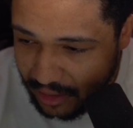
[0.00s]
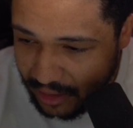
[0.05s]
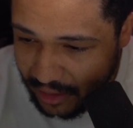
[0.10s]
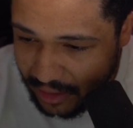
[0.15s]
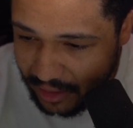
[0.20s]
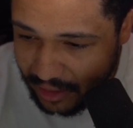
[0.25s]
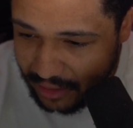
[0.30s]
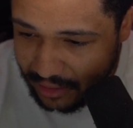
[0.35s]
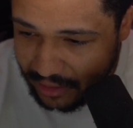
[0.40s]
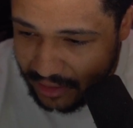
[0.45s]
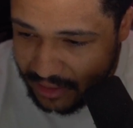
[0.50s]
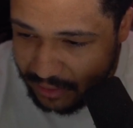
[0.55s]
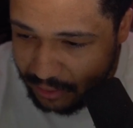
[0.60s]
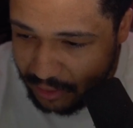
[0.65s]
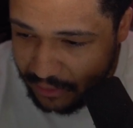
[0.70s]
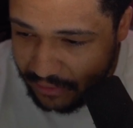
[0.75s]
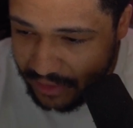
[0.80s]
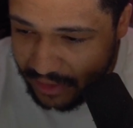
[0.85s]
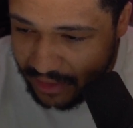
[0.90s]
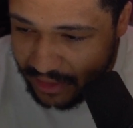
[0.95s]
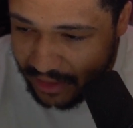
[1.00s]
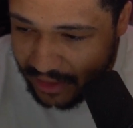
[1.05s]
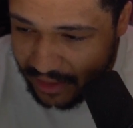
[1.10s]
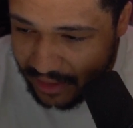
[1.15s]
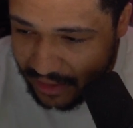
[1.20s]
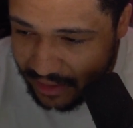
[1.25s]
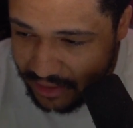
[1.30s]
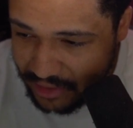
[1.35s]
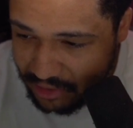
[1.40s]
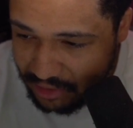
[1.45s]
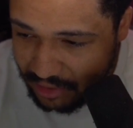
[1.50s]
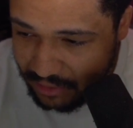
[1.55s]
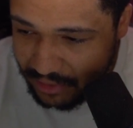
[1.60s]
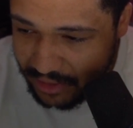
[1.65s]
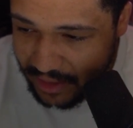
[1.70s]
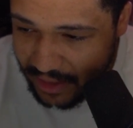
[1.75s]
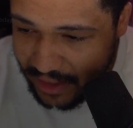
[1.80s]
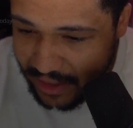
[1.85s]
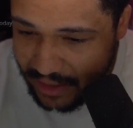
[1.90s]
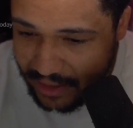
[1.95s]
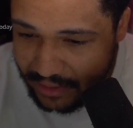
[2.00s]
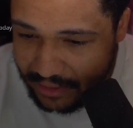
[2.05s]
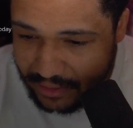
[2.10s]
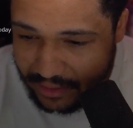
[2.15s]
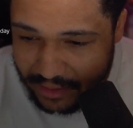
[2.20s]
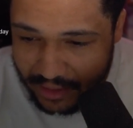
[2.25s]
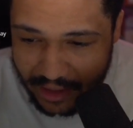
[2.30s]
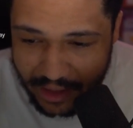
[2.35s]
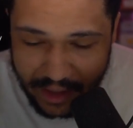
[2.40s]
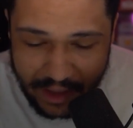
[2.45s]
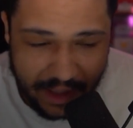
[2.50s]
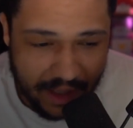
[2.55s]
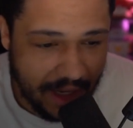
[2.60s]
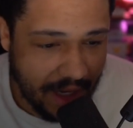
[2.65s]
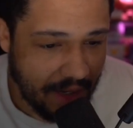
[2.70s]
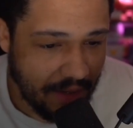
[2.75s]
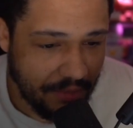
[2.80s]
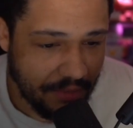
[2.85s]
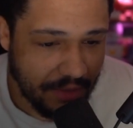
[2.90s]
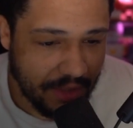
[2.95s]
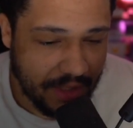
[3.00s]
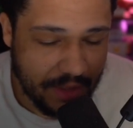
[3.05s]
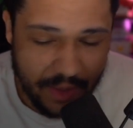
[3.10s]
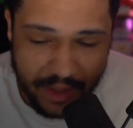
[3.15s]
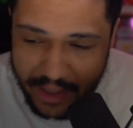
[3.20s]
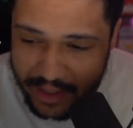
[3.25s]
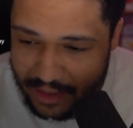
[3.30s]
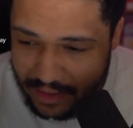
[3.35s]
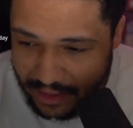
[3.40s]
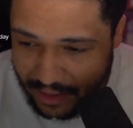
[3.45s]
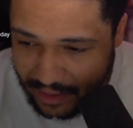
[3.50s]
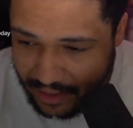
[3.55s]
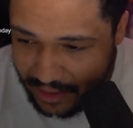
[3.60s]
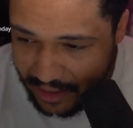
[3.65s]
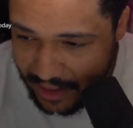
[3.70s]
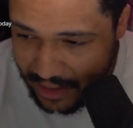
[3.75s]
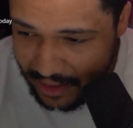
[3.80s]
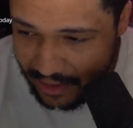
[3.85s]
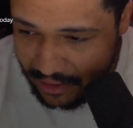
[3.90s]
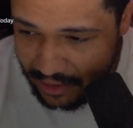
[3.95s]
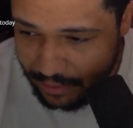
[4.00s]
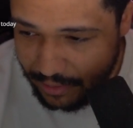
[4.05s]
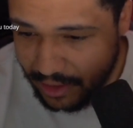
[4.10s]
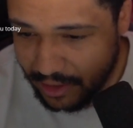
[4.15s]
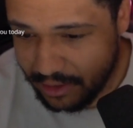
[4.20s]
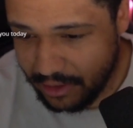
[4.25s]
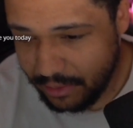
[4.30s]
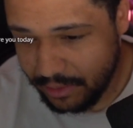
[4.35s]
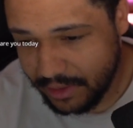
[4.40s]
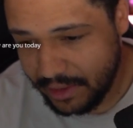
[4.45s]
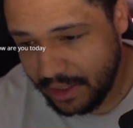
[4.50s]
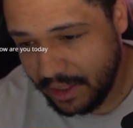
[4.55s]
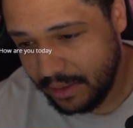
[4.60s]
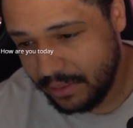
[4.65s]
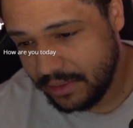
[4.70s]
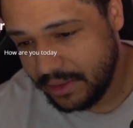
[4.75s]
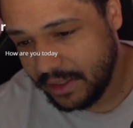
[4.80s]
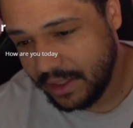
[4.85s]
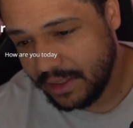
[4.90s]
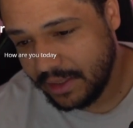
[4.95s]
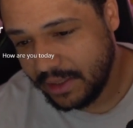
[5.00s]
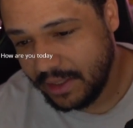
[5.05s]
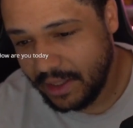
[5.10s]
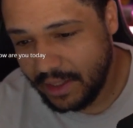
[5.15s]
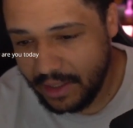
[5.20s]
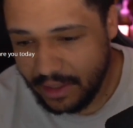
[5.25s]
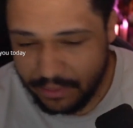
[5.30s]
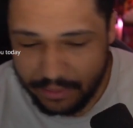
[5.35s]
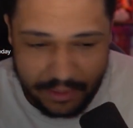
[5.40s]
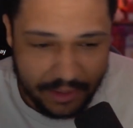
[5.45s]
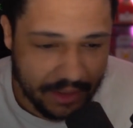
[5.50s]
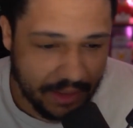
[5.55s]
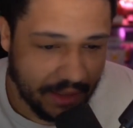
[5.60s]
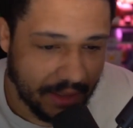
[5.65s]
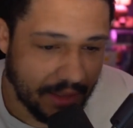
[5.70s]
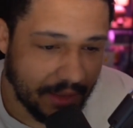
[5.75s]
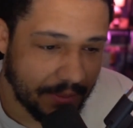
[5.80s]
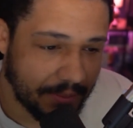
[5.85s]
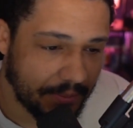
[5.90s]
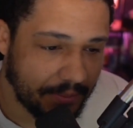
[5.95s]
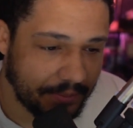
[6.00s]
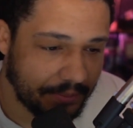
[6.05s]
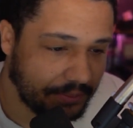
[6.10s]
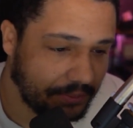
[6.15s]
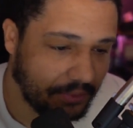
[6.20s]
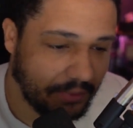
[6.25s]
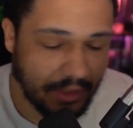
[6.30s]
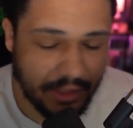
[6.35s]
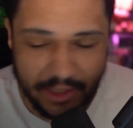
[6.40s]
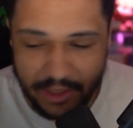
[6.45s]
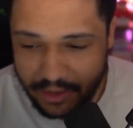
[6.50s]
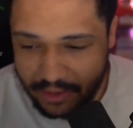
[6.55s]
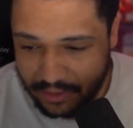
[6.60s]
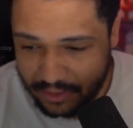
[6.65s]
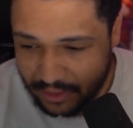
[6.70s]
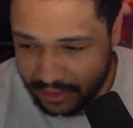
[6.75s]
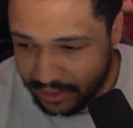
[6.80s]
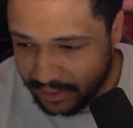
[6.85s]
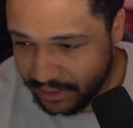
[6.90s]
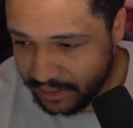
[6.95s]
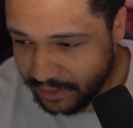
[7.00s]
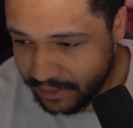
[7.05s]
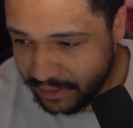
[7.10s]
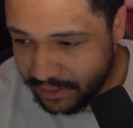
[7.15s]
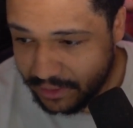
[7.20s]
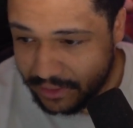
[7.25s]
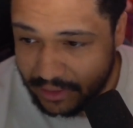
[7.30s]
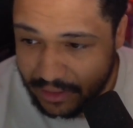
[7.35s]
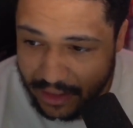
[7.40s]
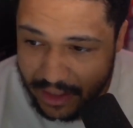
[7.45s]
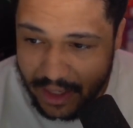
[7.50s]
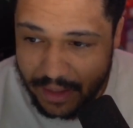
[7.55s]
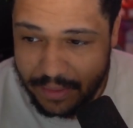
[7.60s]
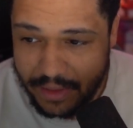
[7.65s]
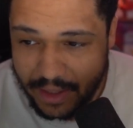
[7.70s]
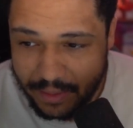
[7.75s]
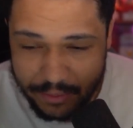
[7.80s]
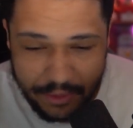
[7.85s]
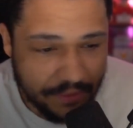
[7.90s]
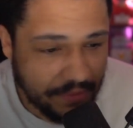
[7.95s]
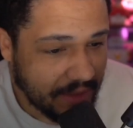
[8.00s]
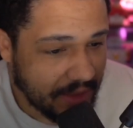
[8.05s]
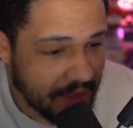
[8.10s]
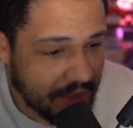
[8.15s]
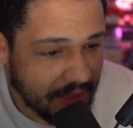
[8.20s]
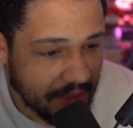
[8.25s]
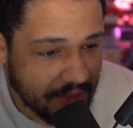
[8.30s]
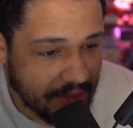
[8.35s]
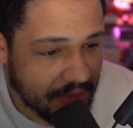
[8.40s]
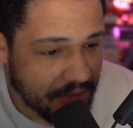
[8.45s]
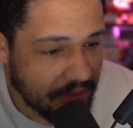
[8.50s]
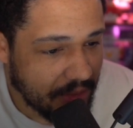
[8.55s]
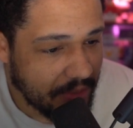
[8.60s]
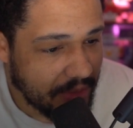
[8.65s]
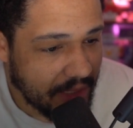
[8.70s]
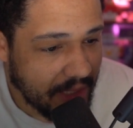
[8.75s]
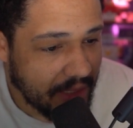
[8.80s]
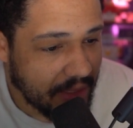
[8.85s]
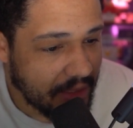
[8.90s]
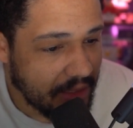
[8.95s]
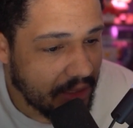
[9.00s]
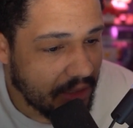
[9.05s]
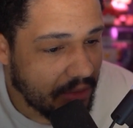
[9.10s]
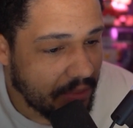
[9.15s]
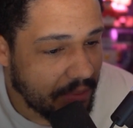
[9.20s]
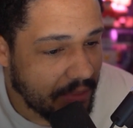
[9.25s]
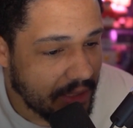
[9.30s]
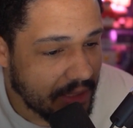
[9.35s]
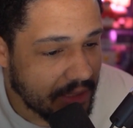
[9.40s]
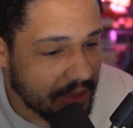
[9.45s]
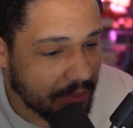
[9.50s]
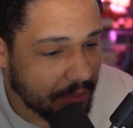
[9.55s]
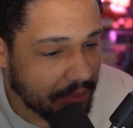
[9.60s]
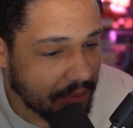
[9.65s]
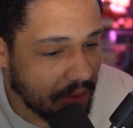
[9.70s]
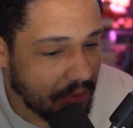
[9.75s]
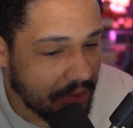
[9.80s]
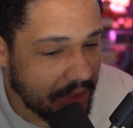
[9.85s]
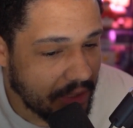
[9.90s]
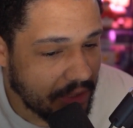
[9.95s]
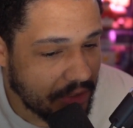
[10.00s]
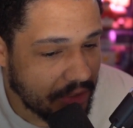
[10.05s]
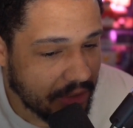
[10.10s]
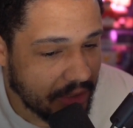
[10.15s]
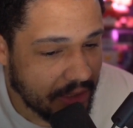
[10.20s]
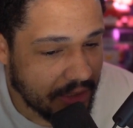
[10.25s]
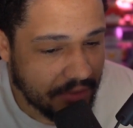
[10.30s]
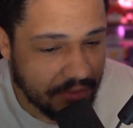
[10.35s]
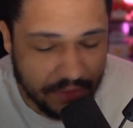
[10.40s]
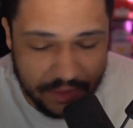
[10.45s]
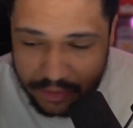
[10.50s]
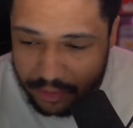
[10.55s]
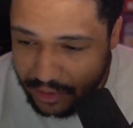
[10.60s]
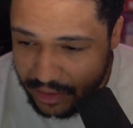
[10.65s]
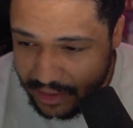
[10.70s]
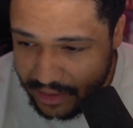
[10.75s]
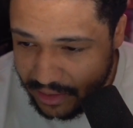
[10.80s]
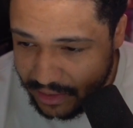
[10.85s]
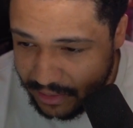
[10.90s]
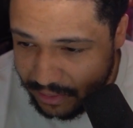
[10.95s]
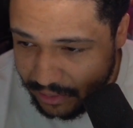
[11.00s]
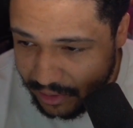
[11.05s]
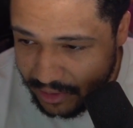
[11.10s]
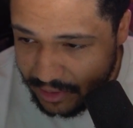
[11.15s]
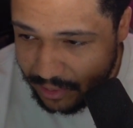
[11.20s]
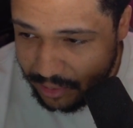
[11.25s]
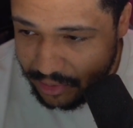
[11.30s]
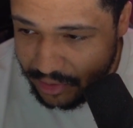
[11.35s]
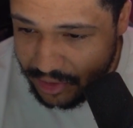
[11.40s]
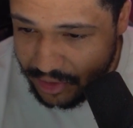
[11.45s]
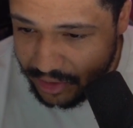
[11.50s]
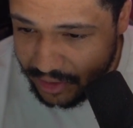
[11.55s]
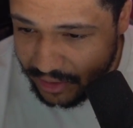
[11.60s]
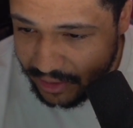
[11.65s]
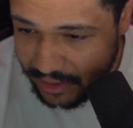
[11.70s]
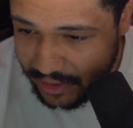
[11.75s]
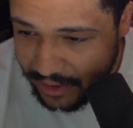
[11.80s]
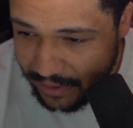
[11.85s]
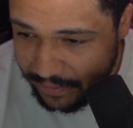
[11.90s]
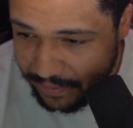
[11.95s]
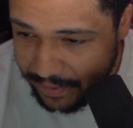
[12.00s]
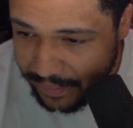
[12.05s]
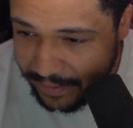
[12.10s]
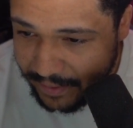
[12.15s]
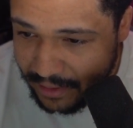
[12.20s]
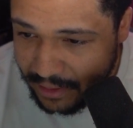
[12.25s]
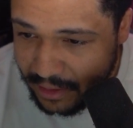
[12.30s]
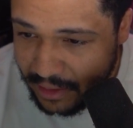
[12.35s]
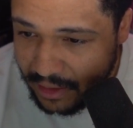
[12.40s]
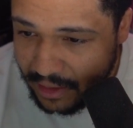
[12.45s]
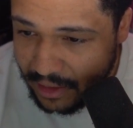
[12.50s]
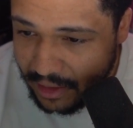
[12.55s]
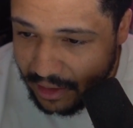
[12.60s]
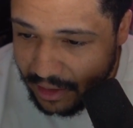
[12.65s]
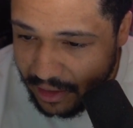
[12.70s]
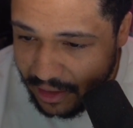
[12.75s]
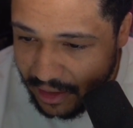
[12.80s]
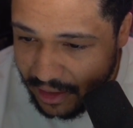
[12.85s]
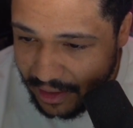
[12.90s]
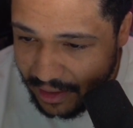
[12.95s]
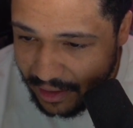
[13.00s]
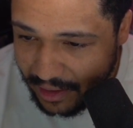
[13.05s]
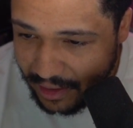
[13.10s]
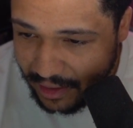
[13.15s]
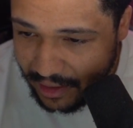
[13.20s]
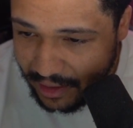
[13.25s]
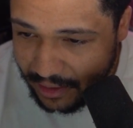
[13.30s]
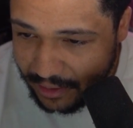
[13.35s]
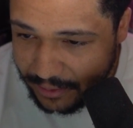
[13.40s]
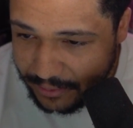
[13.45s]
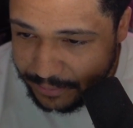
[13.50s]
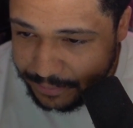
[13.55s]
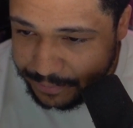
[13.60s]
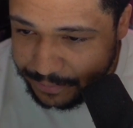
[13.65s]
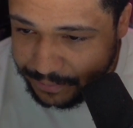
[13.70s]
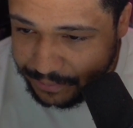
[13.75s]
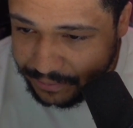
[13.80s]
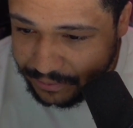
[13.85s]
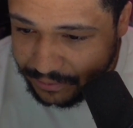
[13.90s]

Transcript: Uh, let's move to Kick and stream with Aiden. Uh, I don't really know Aiden like that. You know, I met him a couple How times. Are you nice today? guy, but um, you know, I'm not moving to Kick to stream with Aiden. Yo, Miss Brokish, thanks for the twenty-six months. Appreciate that. Um,